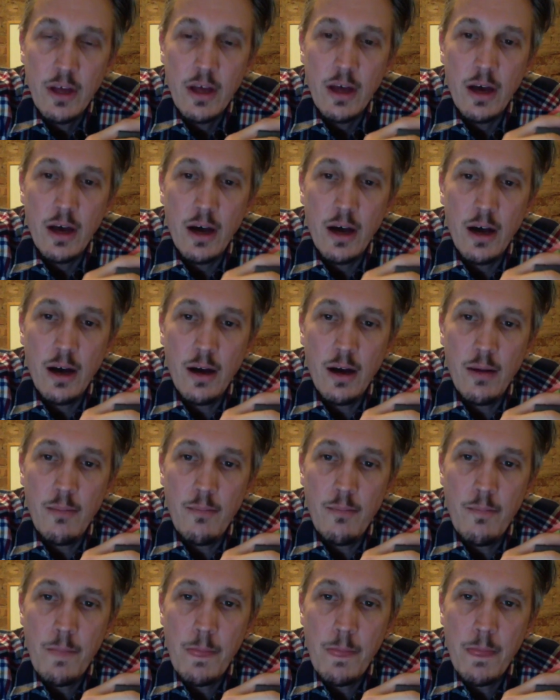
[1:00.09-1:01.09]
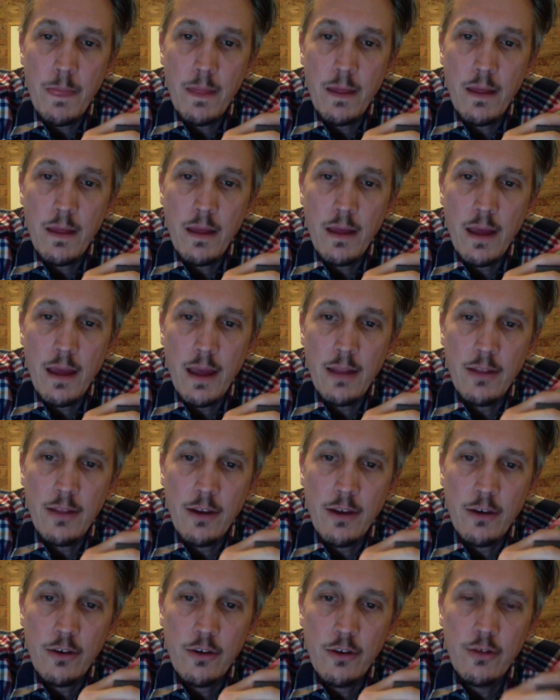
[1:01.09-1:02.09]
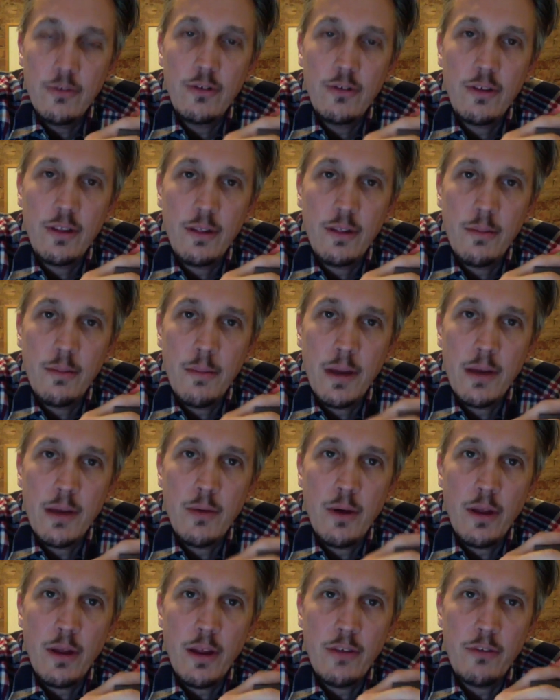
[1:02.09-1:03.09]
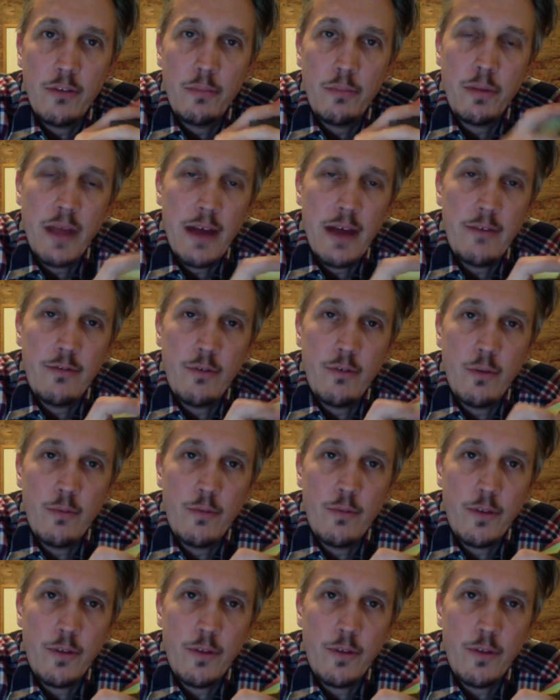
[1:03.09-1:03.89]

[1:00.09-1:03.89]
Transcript: and they're using the Mighty Wallet as a platform for